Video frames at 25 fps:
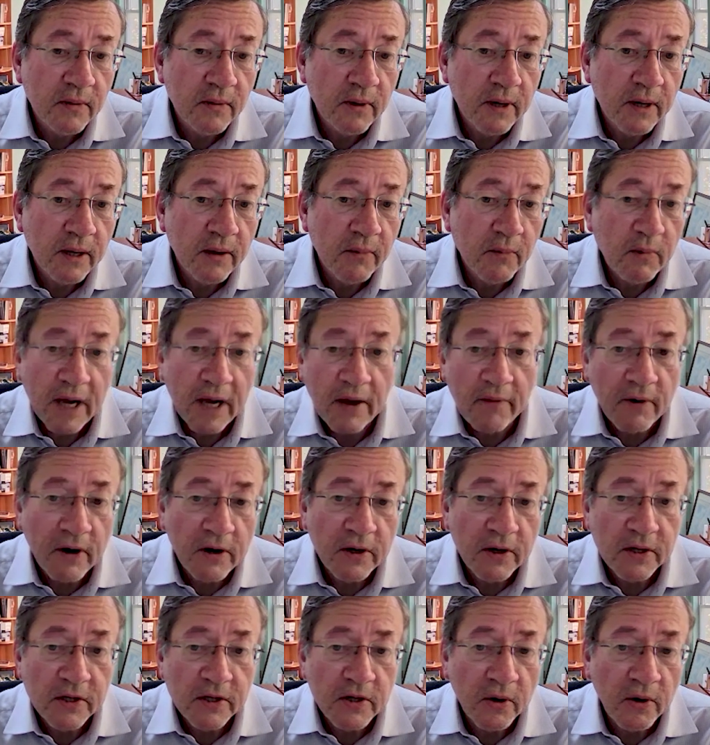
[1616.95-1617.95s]
We have
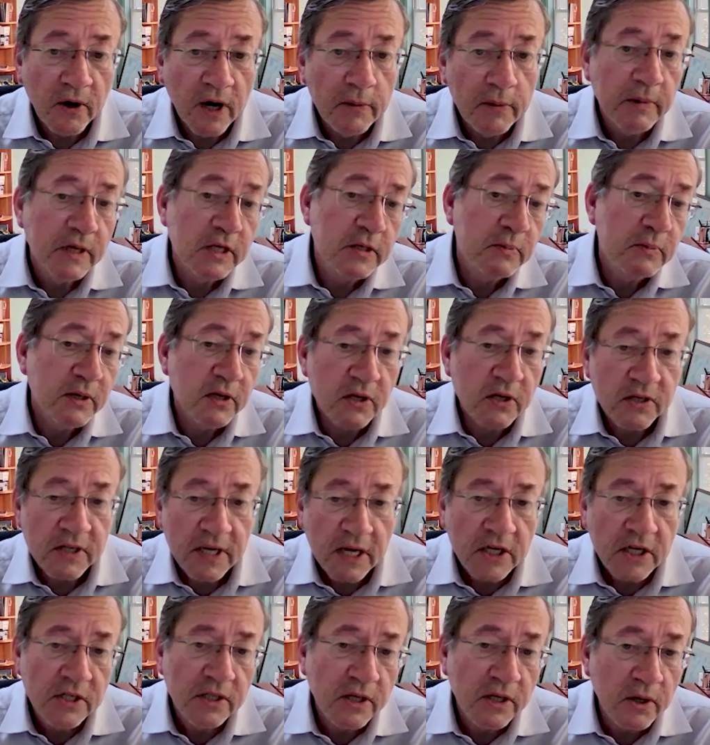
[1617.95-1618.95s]
our disagreements, but
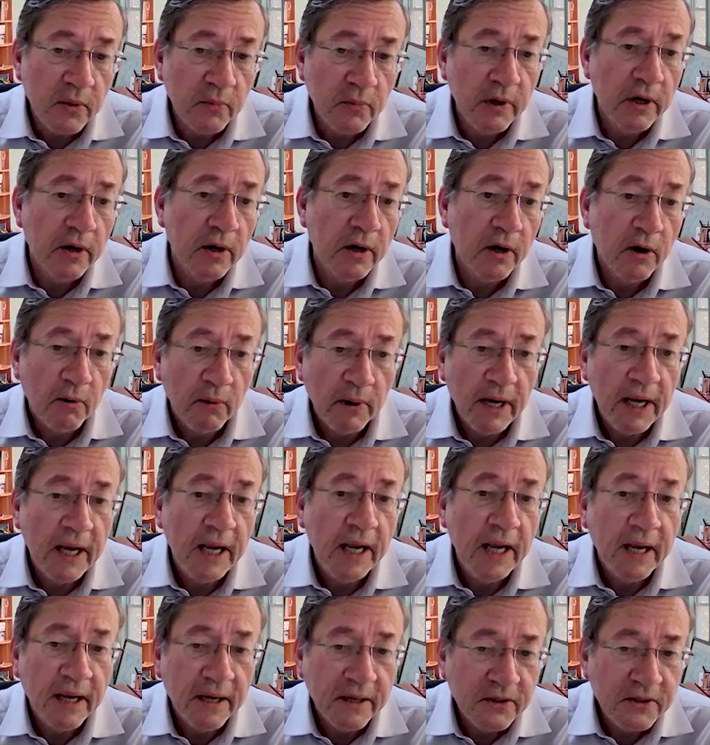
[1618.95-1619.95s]
essentially we are
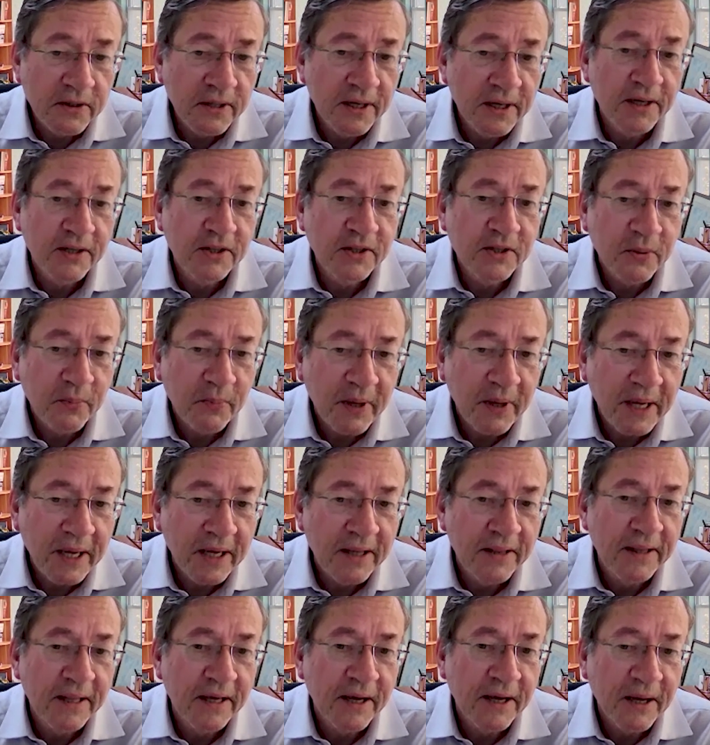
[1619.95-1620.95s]
agreeing to
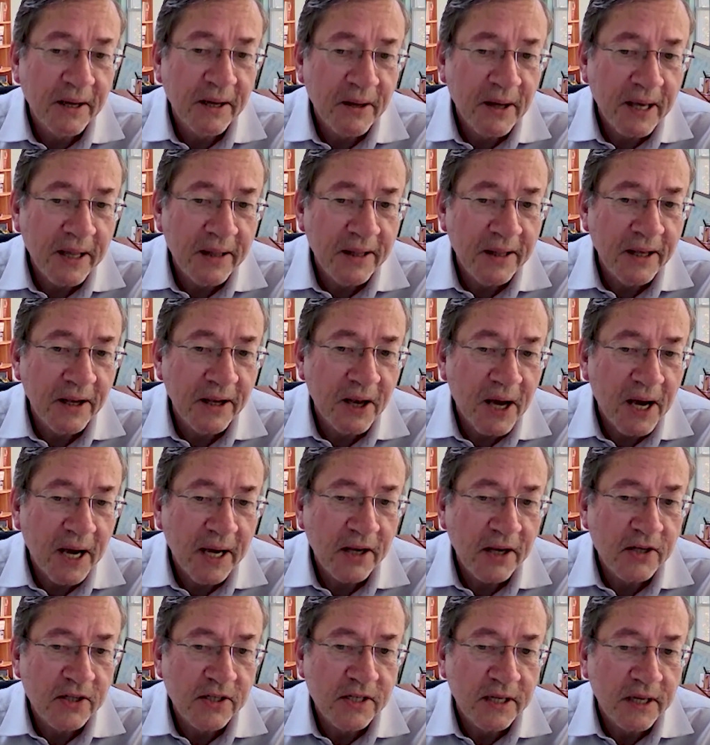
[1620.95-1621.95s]
be in the
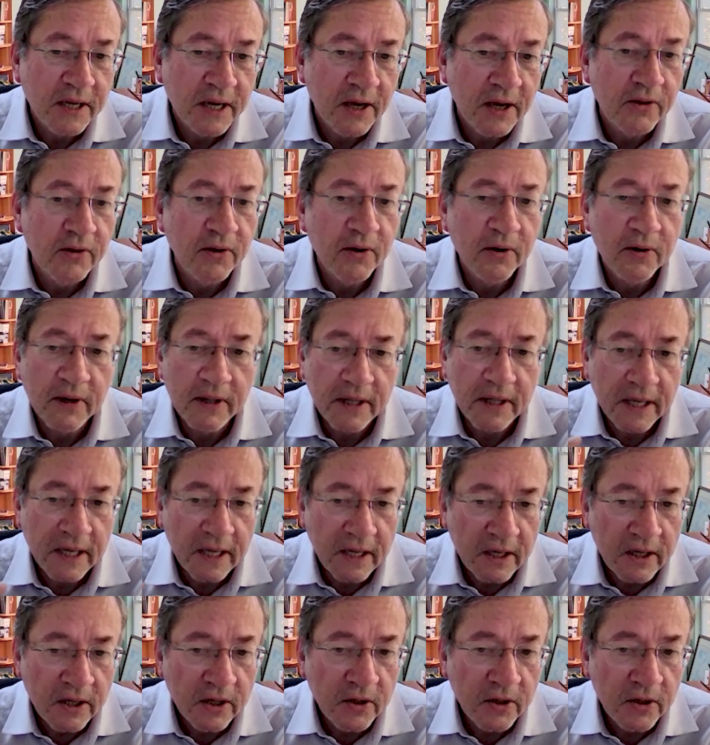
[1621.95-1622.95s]
alliance together, and the